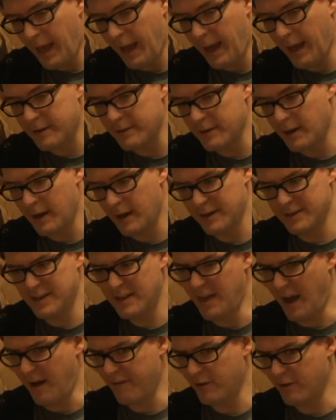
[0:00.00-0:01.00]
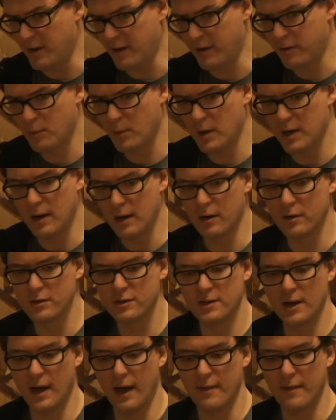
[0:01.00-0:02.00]
And I did that for like 3
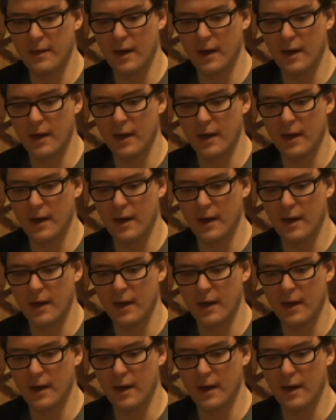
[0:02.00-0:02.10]
years,